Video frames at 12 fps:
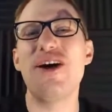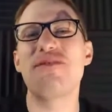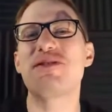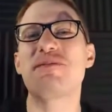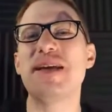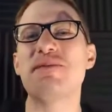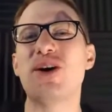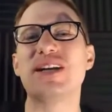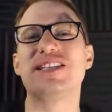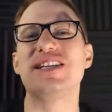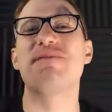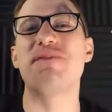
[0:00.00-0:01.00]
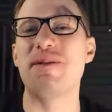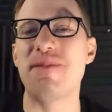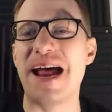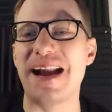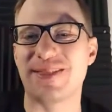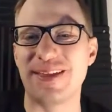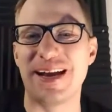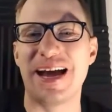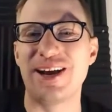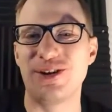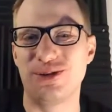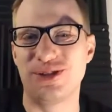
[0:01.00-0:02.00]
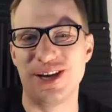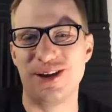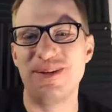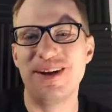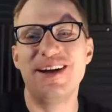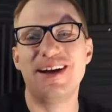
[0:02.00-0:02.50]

You have to be more diplomatic than I do, Tim.